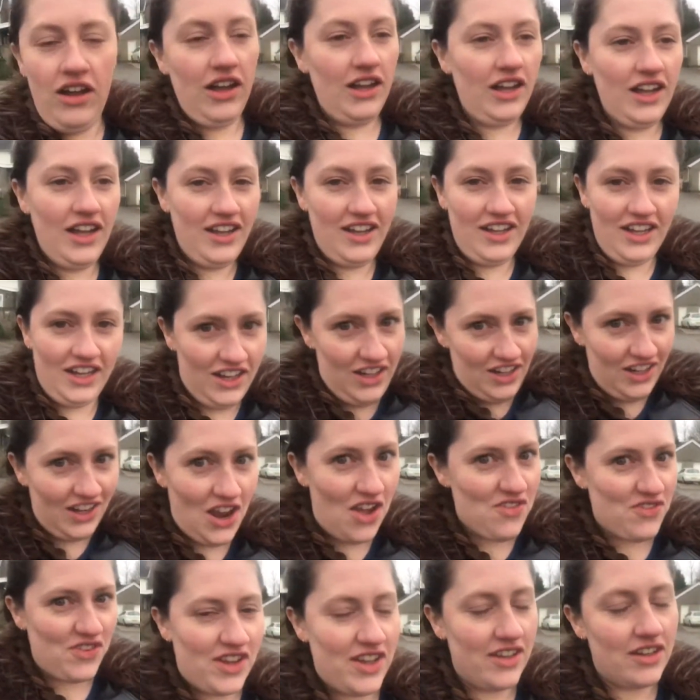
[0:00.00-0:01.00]
Oh, I
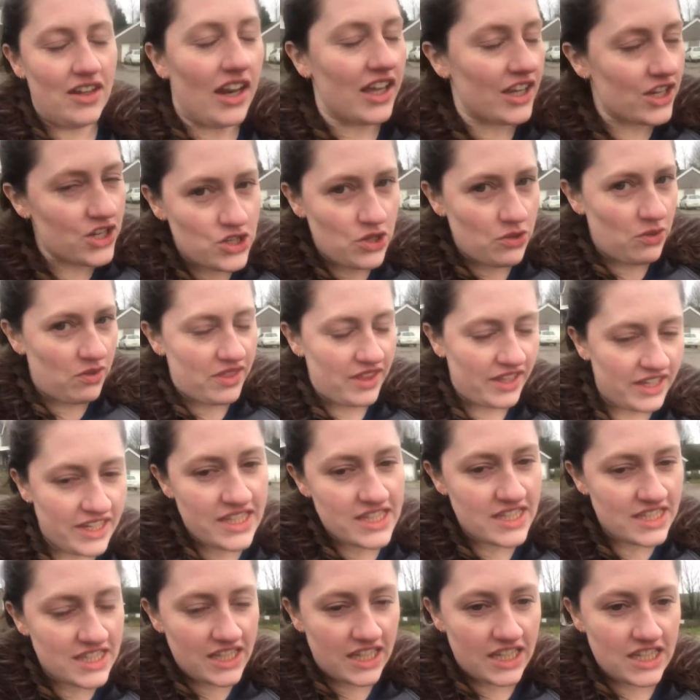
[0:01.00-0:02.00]
love it. I like shooting
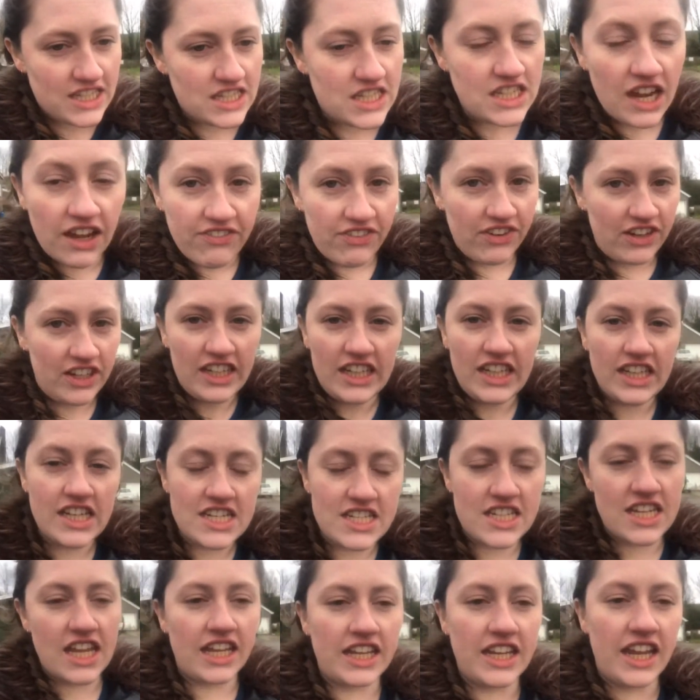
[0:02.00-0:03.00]
things. It's definitely
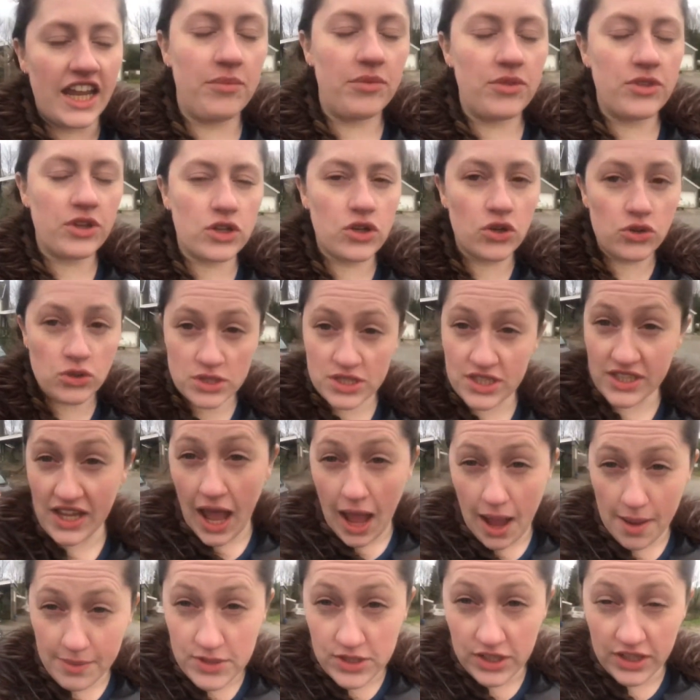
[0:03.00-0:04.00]
entertaining. The course is
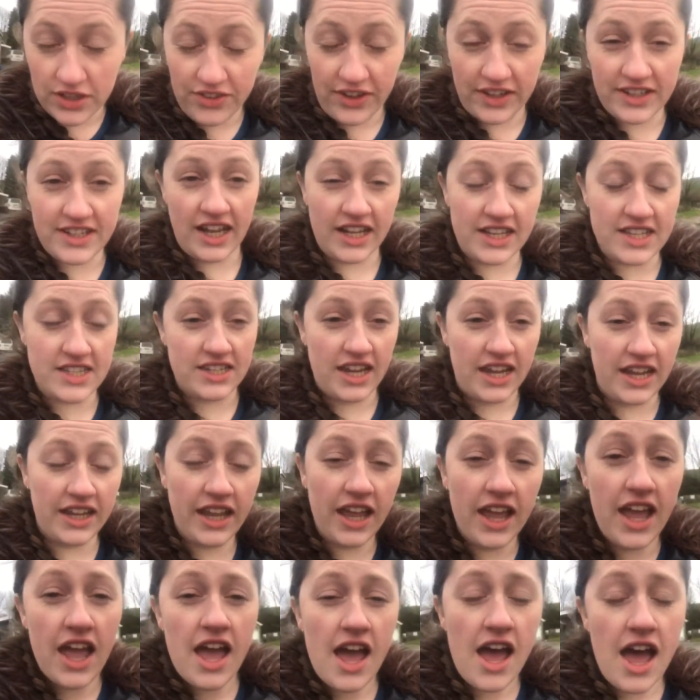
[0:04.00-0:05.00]
absolutely
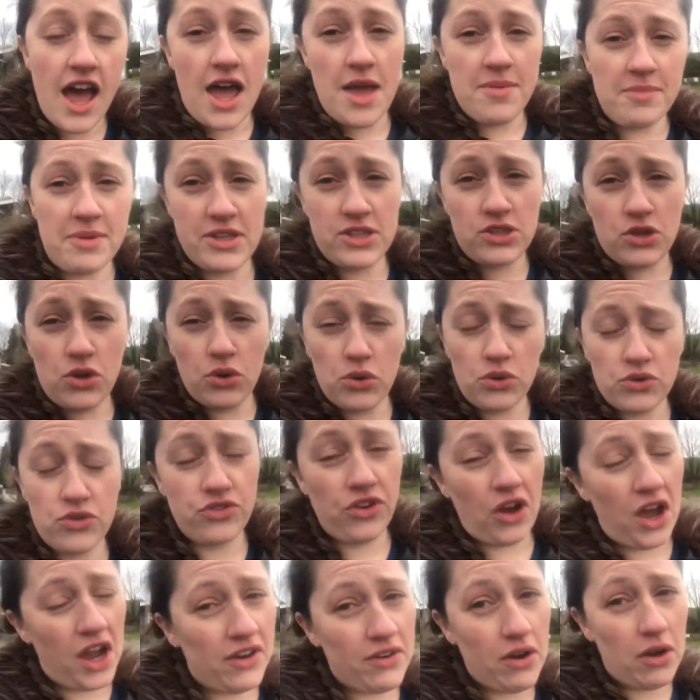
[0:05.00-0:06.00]
fantastic. It's called
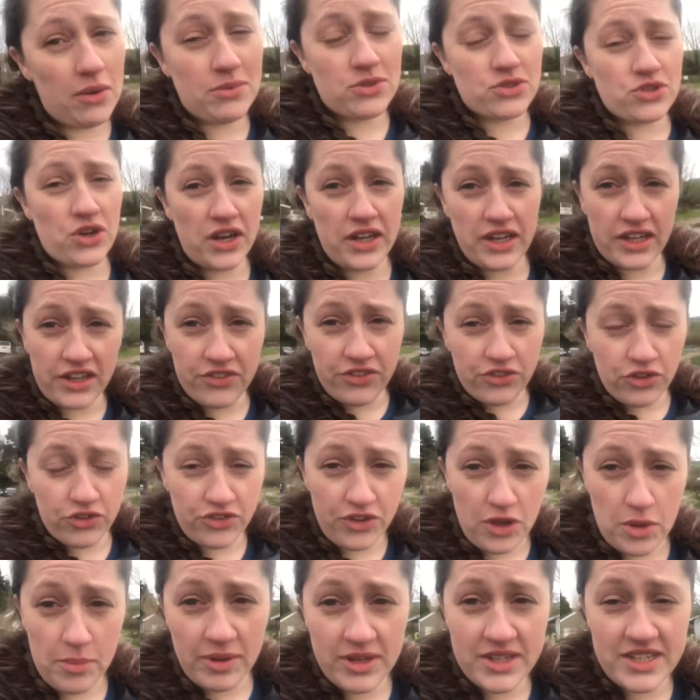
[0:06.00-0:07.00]
Firearms Training for
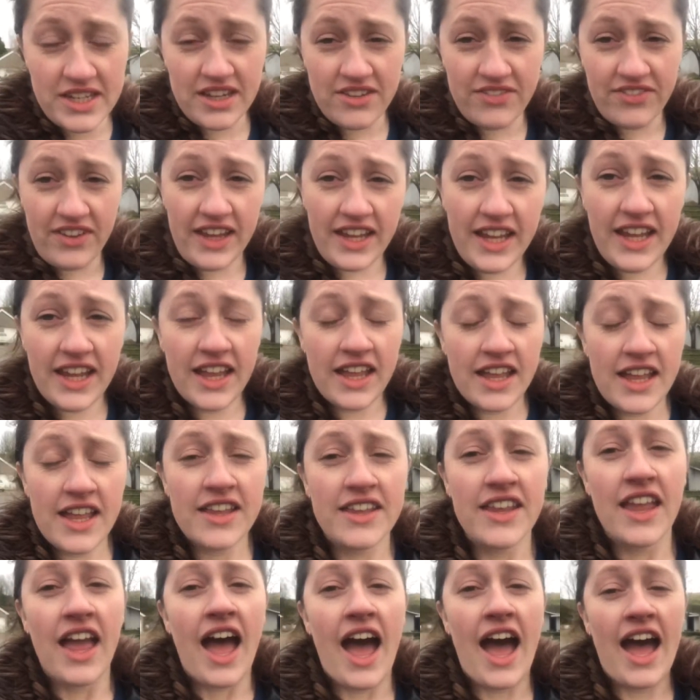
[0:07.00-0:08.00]
Film and TV.
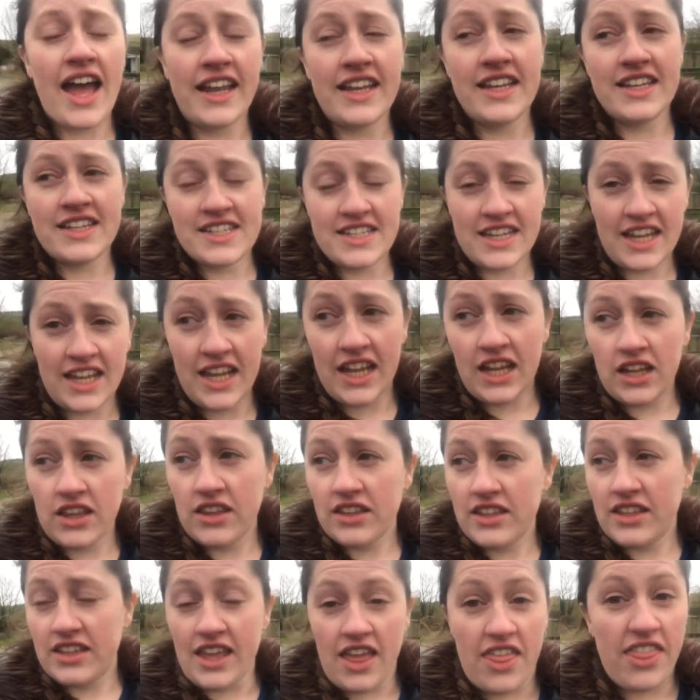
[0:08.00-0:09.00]
And
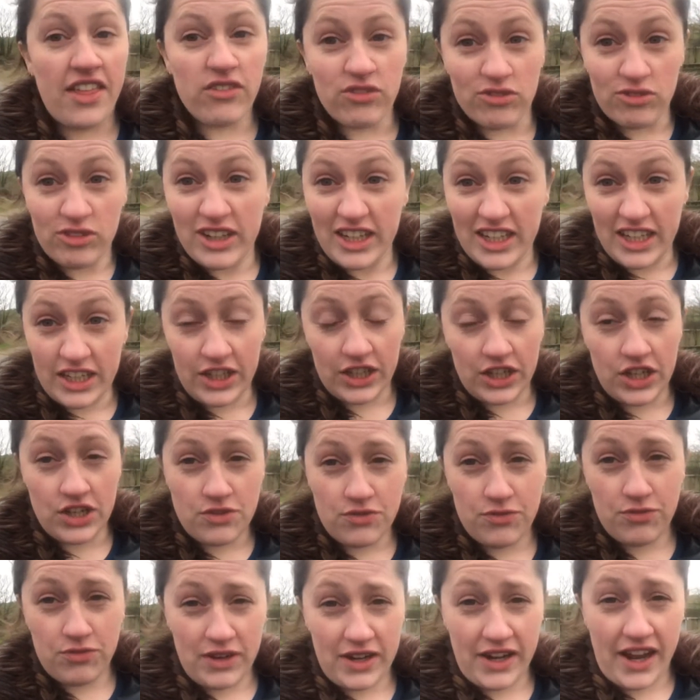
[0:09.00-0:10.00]
yeah, they're really
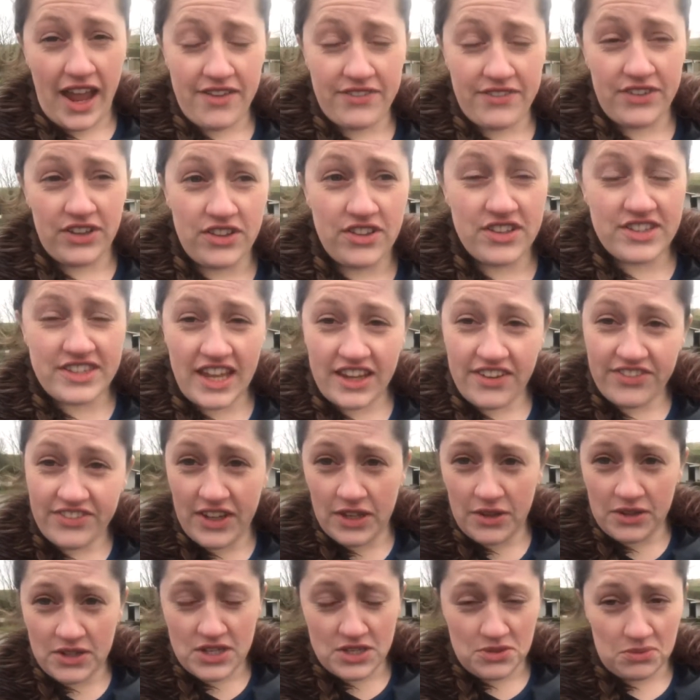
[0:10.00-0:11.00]
good, really heavy on the
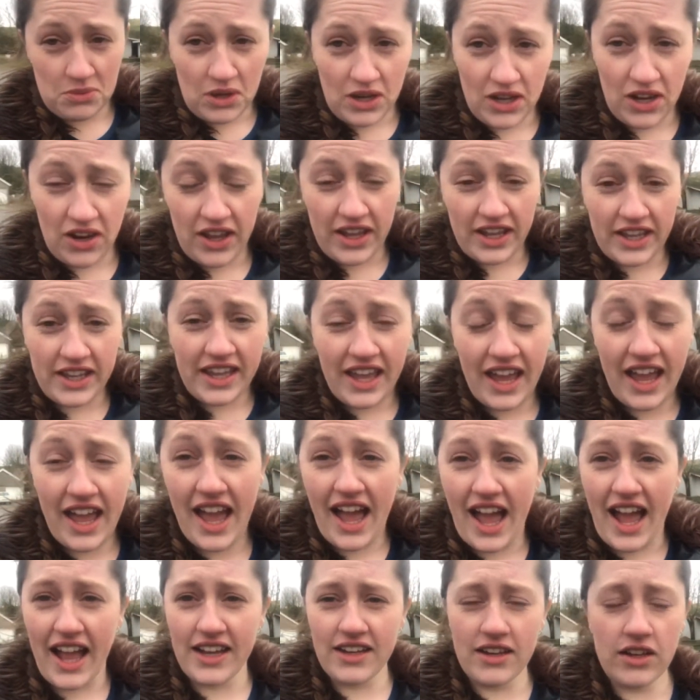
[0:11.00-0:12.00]
safety, which is what I like.
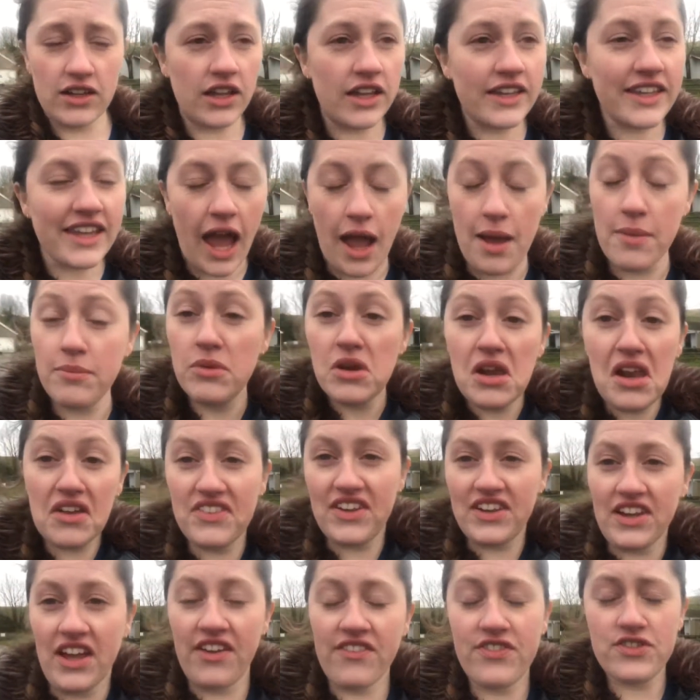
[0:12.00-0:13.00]
And yeah,
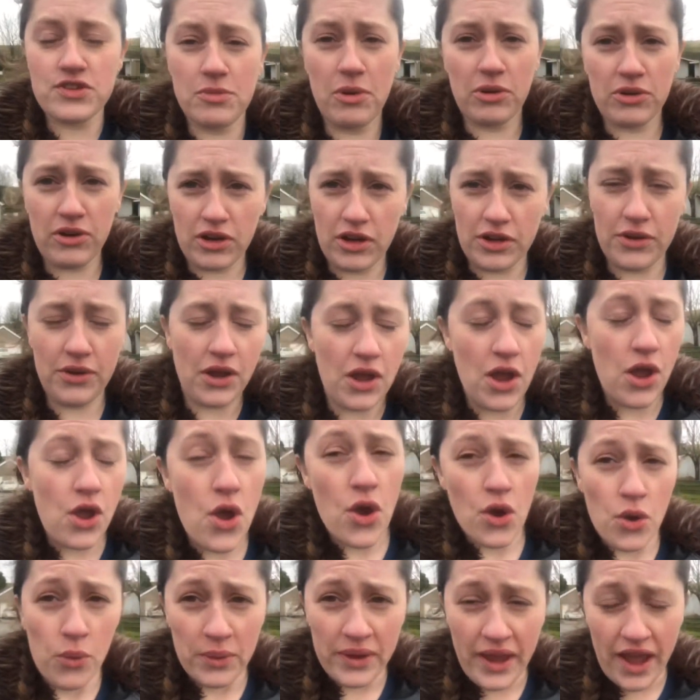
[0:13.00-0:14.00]
loving life. Tomorrow
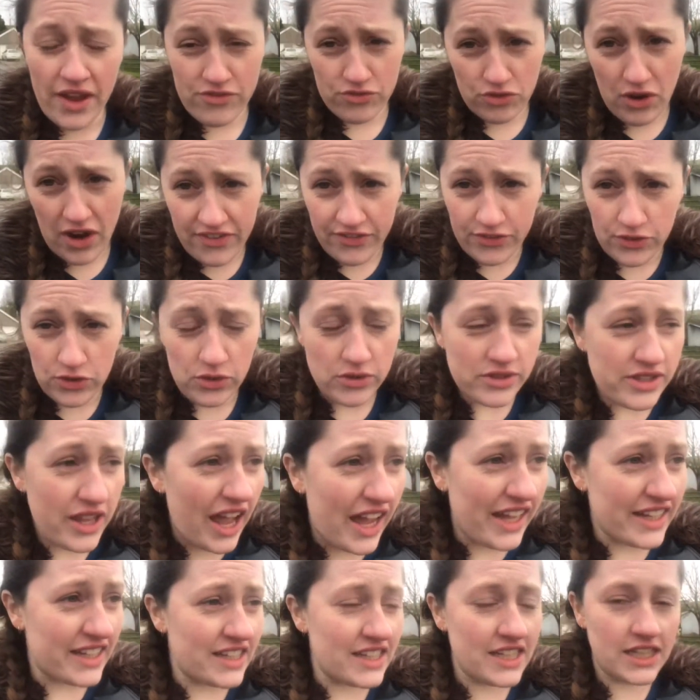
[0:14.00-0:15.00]
we have rifles
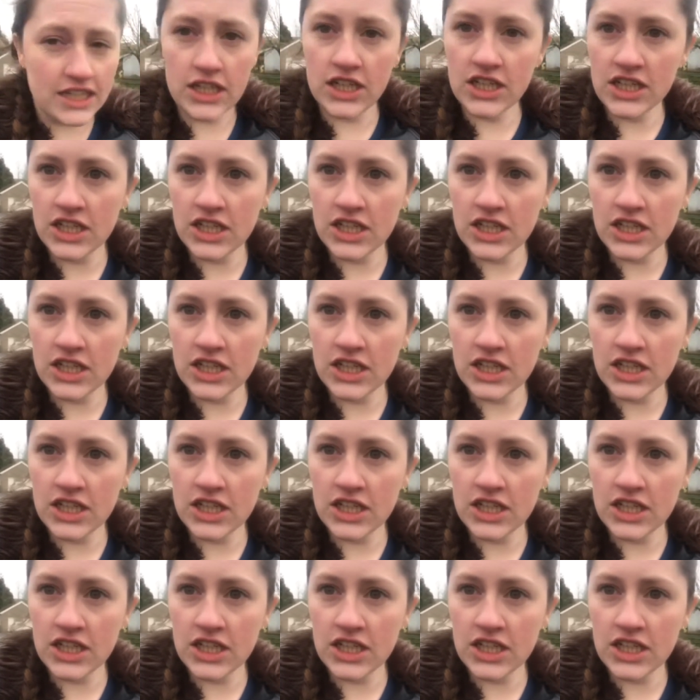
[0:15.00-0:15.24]
and